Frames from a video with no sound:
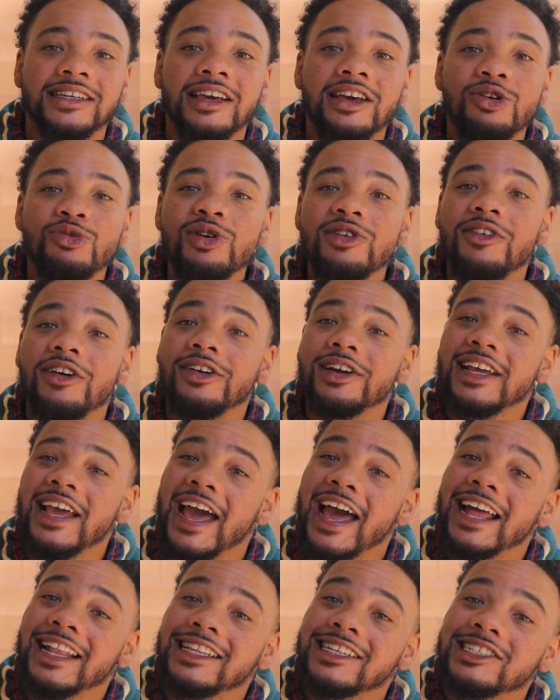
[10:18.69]
We've already
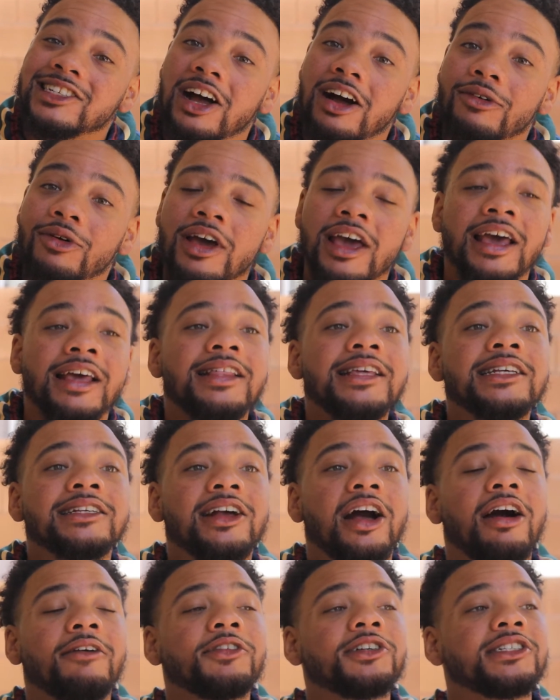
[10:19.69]
had these
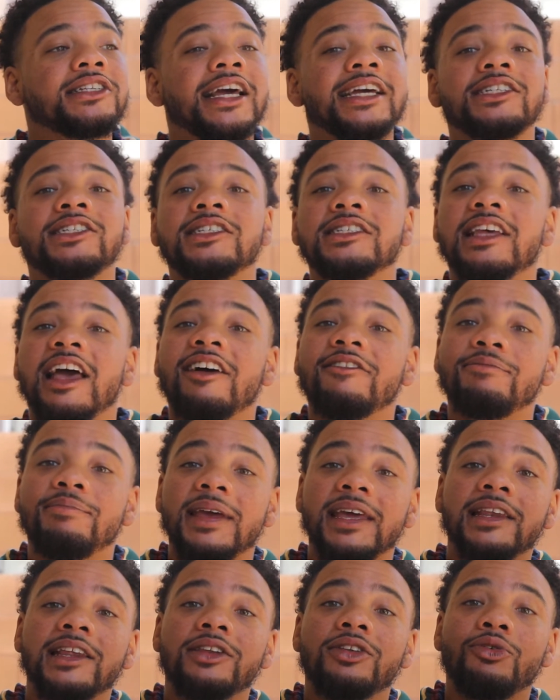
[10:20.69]
conversations have
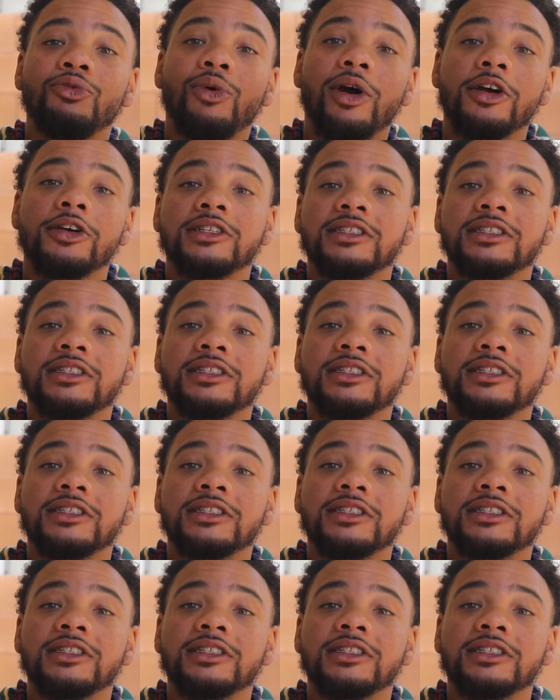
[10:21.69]
been in the works.